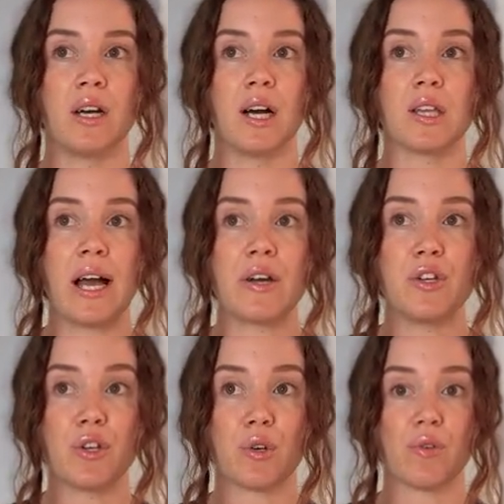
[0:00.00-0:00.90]
allow
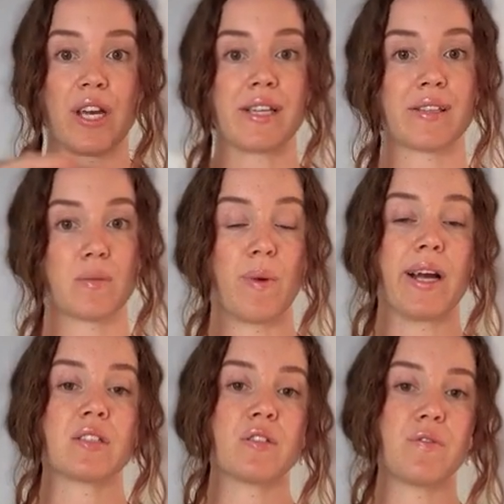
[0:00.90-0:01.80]
you to create this
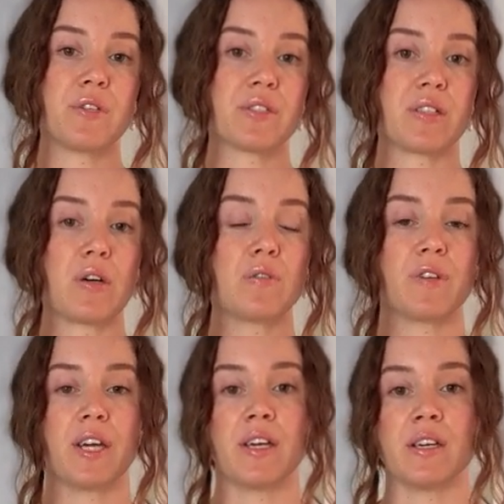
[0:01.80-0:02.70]
practice for yourself
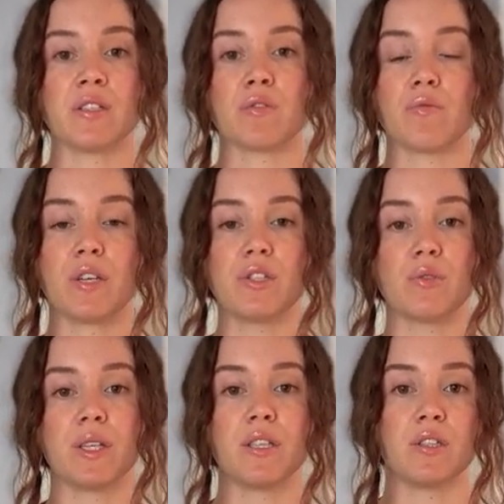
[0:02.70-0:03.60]
and
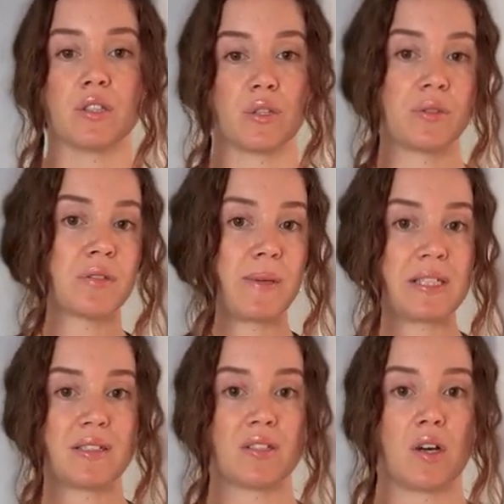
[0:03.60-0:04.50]
redo it in your own
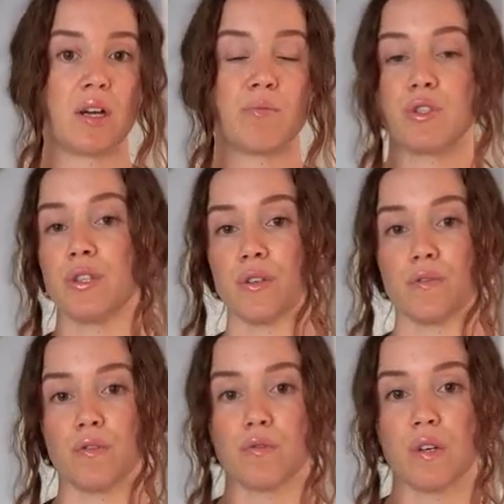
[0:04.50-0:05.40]
space and time so you don't
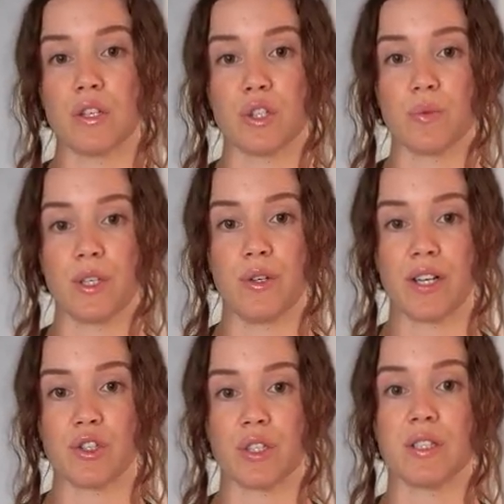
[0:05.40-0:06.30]
feel rushed when you
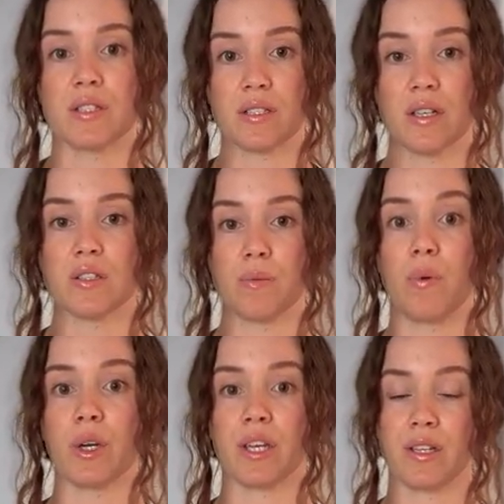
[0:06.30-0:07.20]
actually start to
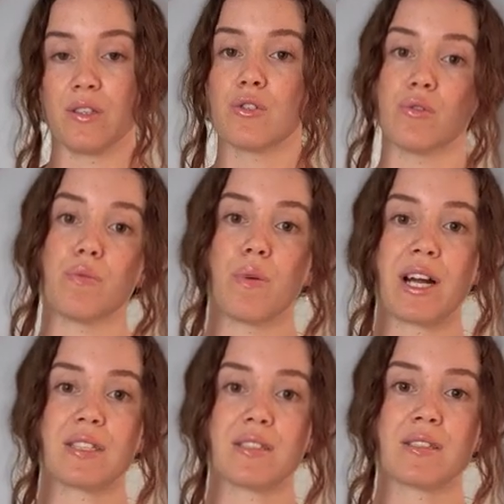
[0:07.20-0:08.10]
put it into
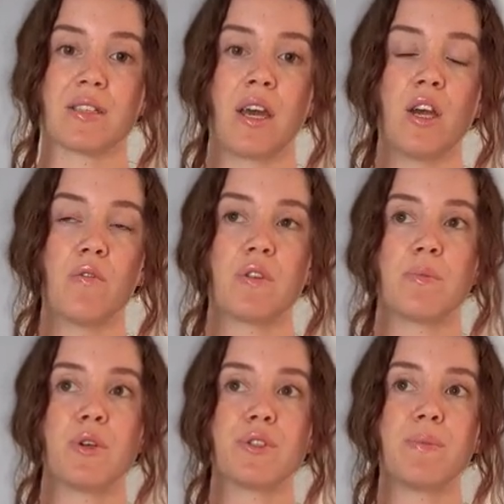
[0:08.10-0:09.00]
practice. For the
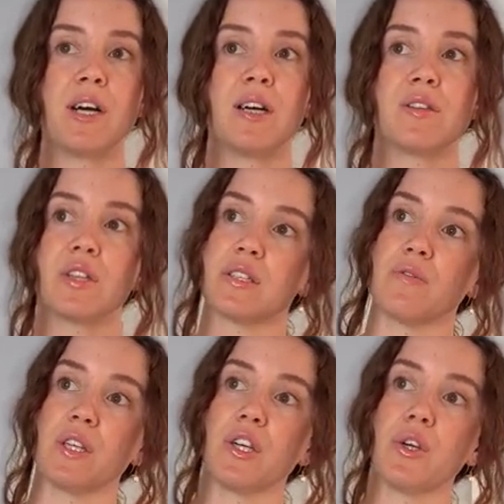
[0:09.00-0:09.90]
most part, this
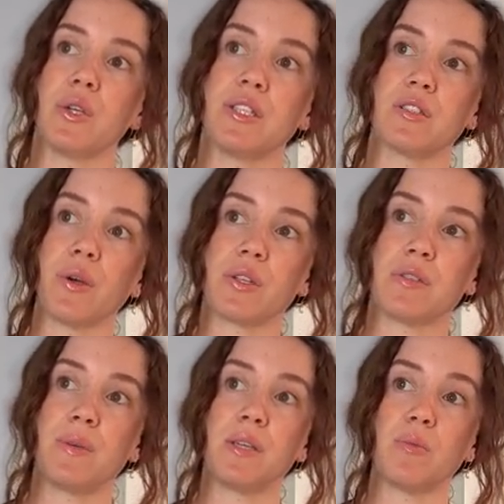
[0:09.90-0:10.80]
video is going to
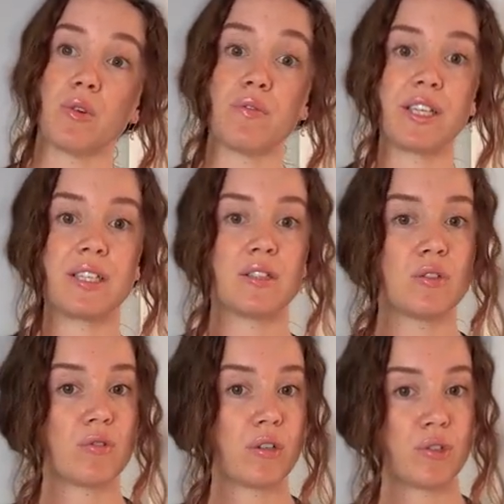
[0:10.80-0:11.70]
be more of like an
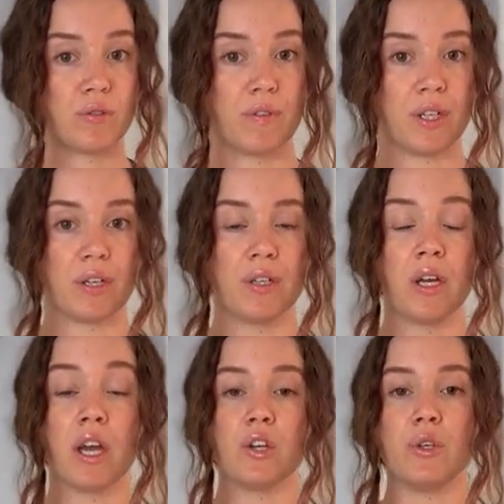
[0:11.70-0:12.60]
instructional video.
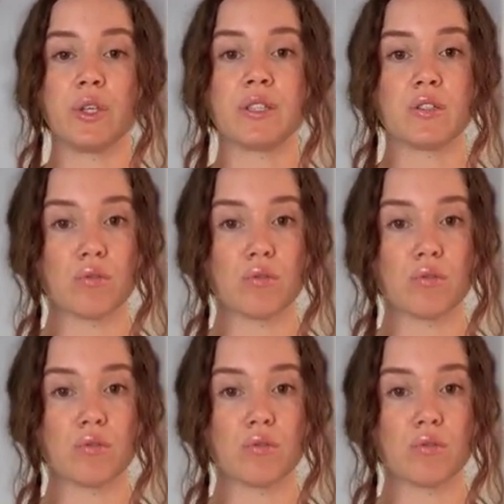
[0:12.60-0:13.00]
You can still